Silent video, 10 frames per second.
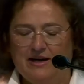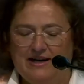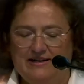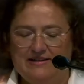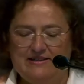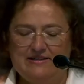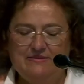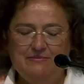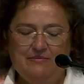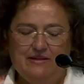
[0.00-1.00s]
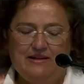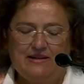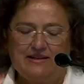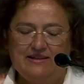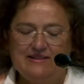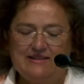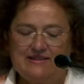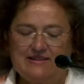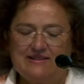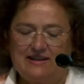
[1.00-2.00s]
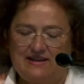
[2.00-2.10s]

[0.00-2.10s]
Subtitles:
Some people argue that one